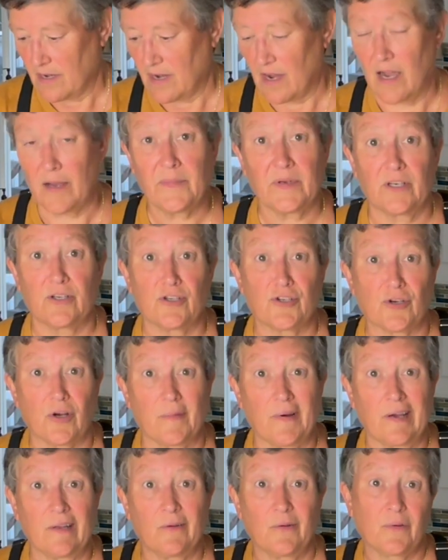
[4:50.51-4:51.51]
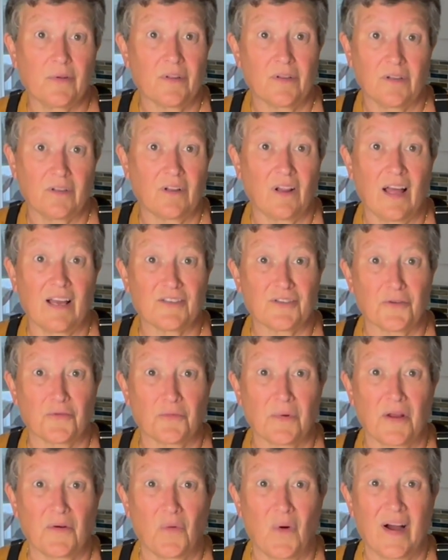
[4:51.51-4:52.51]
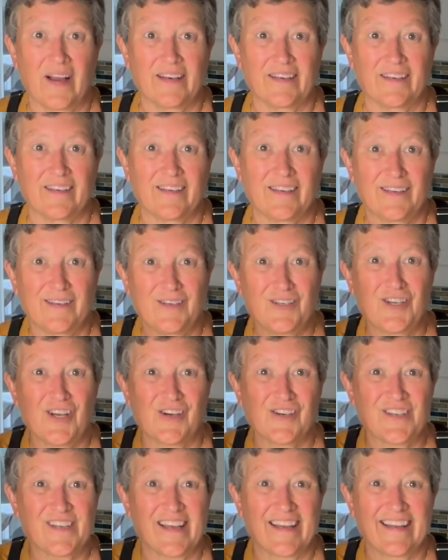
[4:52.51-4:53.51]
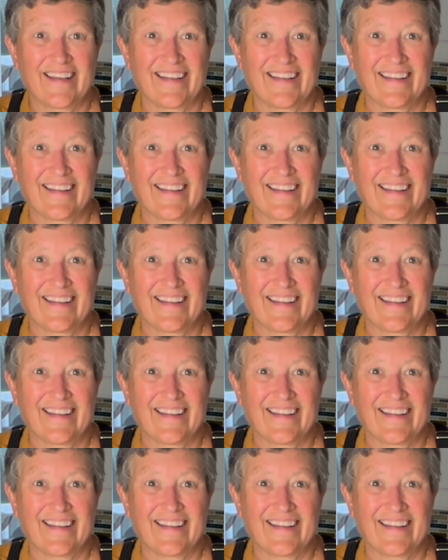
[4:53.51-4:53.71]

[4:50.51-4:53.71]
I'm going to enjoy mine with a little glass of red wine. Cheers!